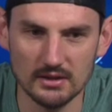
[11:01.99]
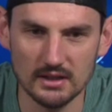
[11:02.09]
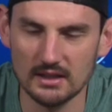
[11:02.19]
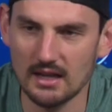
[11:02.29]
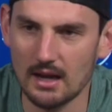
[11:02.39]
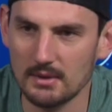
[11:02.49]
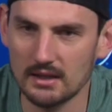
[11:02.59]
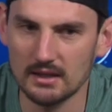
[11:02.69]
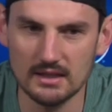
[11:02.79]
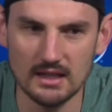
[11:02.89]
to get a
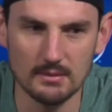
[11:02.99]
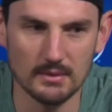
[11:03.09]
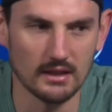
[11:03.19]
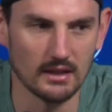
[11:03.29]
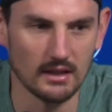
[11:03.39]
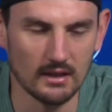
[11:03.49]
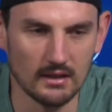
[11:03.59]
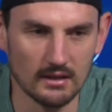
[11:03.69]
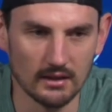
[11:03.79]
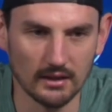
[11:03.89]
dominating team. And,
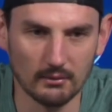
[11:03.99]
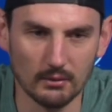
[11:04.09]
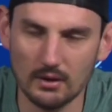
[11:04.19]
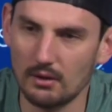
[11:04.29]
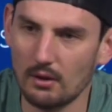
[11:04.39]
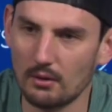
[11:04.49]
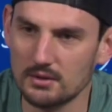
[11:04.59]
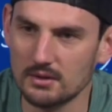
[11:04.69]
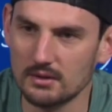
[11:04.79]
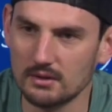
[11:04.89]
like, we're
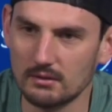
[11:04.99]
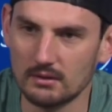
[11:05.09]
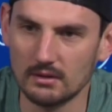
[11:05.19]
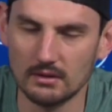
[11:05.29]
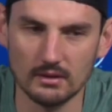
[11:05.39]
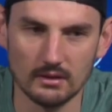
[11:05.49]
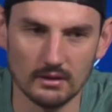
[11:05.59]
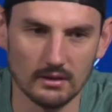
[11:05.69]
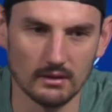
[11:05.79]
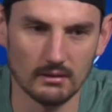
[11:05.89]
close.
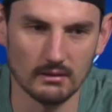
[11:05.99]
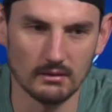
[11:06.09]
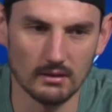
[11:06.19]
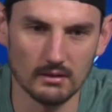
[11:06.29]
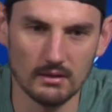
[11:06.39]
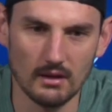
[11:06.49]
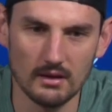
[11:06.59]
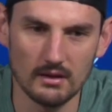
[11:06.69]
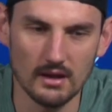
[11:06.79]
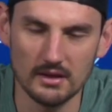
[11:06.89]

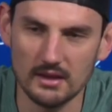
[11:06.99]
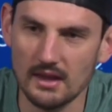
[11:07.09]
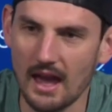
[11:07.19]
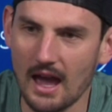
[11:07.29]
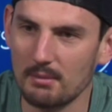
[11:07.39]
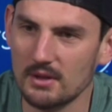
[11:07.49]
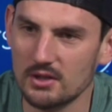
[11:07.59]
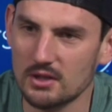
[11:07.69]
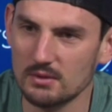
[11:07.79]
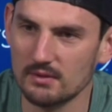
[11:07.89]
Nothing that happened
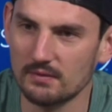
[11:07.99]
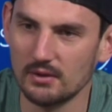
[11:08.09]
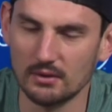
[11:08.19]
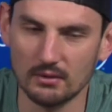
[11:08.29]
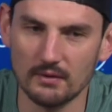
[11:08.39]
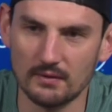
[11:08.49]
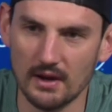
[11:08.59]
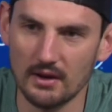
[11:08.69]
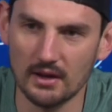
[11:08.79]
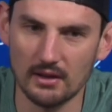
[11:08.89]
this year was a fluke. We're
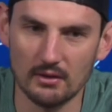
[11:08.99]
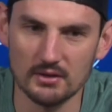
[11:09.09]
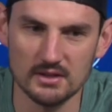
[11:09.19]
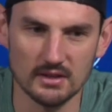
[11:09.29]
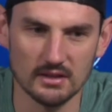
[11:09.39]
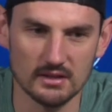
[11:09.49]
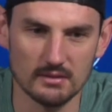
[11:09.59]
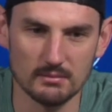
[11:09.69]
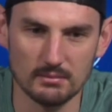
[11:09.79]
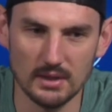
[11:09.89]
very close to
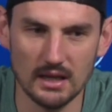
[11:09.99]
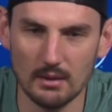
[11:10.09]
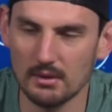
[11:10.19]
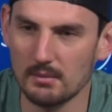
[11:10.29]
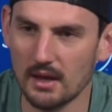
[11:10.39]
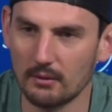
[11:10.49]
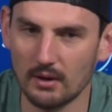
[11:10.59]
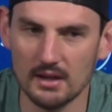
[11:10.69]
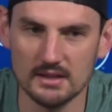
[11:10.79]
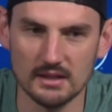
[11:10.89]
being able to make
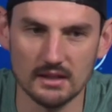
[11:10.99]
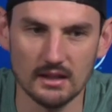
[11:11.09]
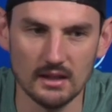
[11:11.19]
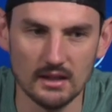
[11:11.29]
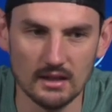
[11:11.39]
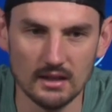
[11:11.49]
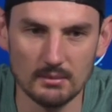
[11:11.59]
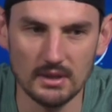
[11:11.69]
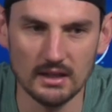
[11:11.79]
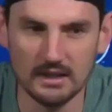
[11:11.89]
runs and
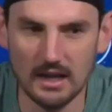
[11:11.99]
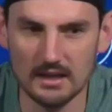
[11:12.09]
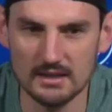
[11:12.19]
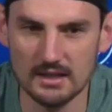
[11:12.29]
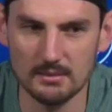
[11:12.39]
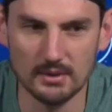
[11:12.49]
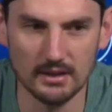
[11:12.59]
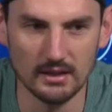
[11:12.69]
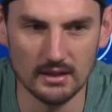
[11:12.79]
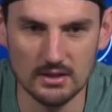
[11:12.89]
being a dynasty,
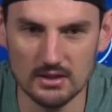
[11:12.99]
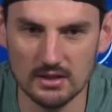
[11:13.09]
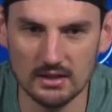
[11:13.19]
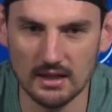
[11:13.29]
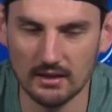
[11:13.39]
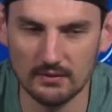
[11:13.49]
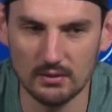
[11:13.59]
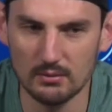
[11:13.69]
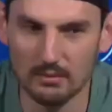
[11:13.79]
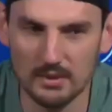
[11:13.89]
but it's just going to take a
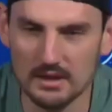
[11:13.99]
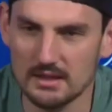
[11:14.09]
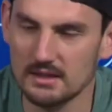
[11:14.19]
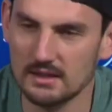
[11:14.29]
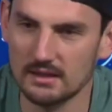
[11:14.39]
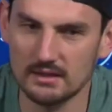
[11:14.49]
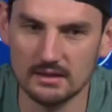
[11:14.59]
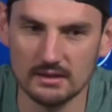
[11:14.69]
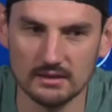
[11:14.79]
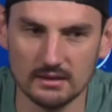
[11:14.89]
few more pieces and
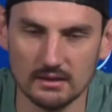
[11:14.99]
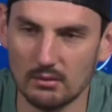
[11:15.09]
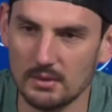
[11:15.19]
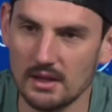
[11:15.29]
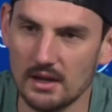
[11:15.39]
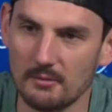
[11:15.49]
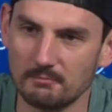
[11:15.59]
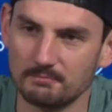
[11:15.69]
we'll be there.